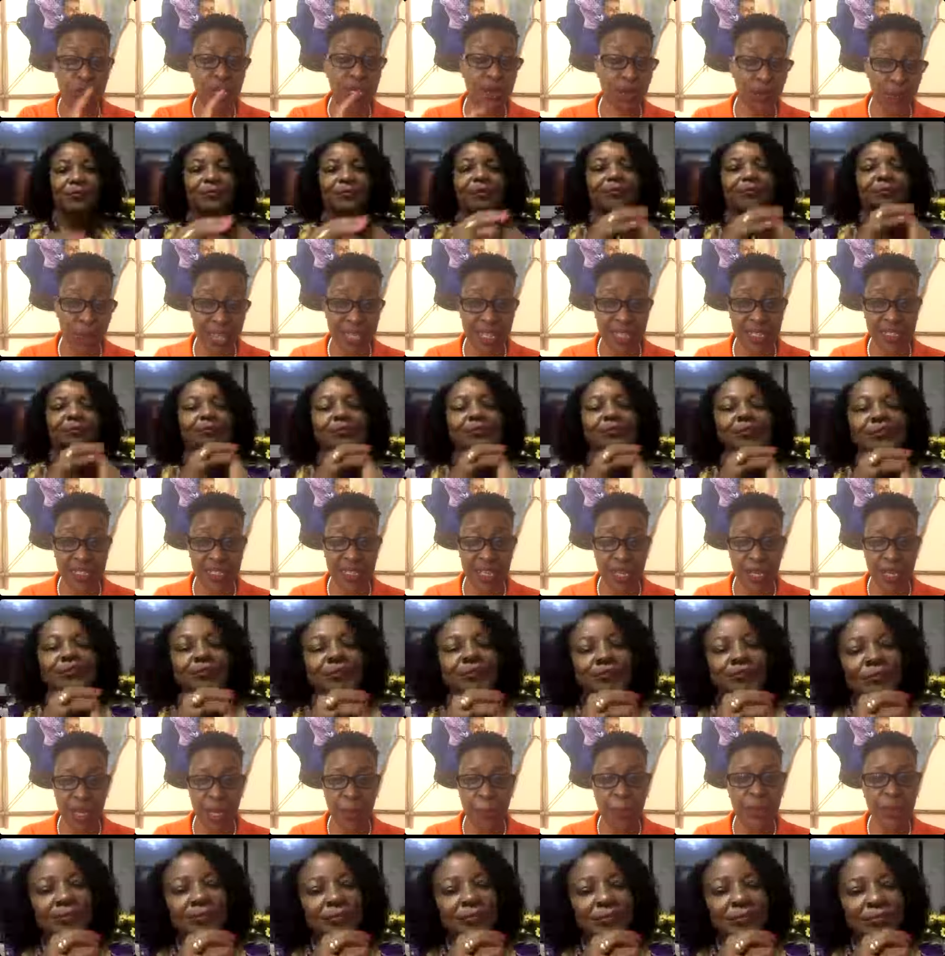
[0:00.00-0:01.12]
Speaker 1: been quiet,
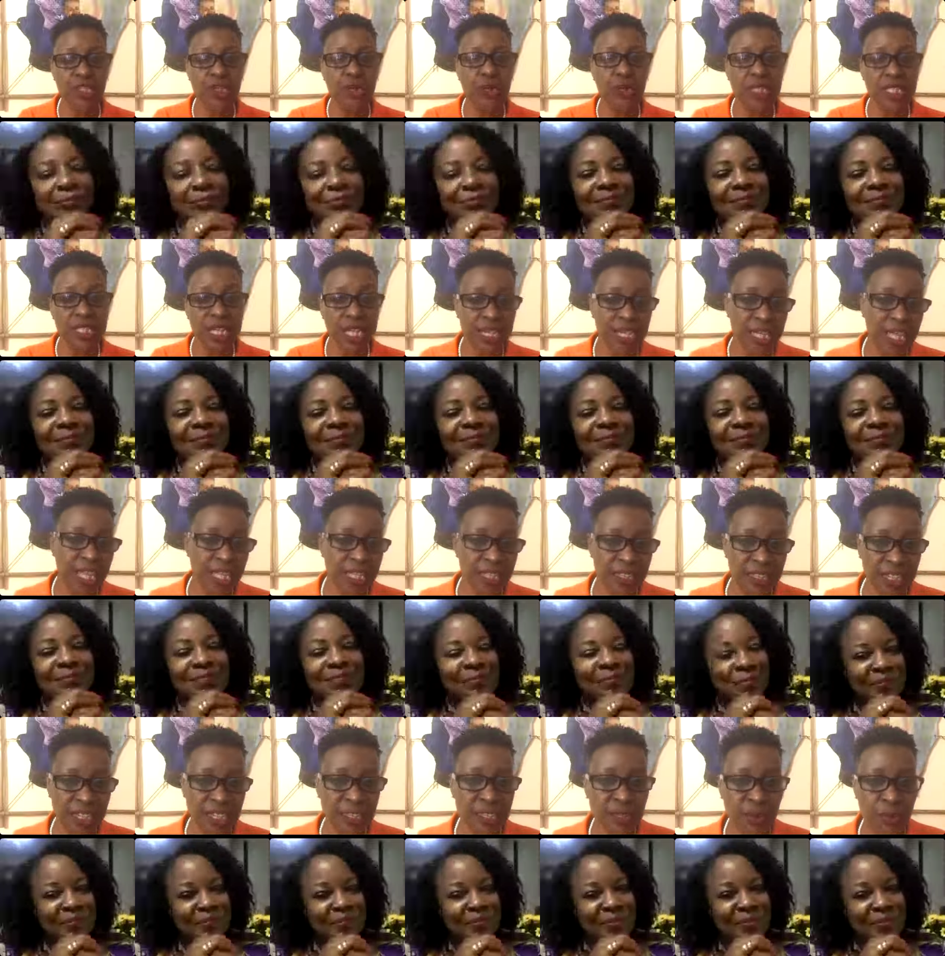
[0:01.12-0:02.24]
but you're taking
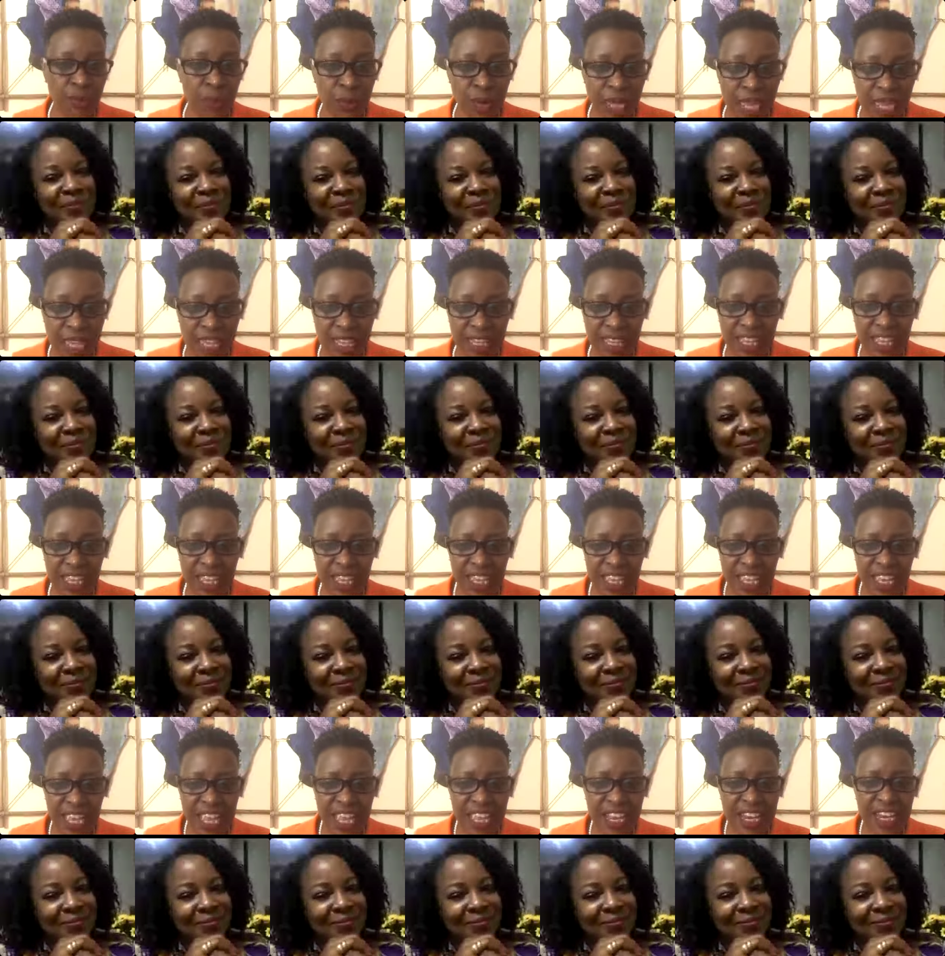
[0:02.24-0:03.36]
things away.
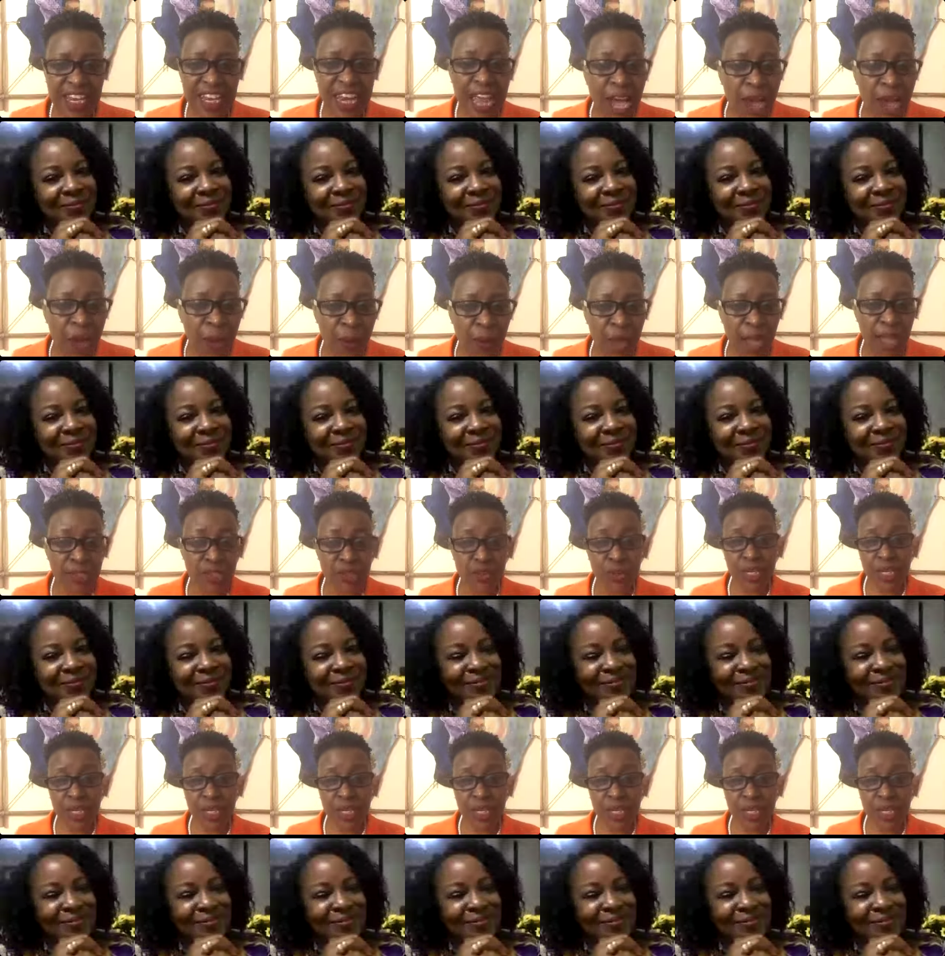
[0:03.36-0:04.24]
And now as we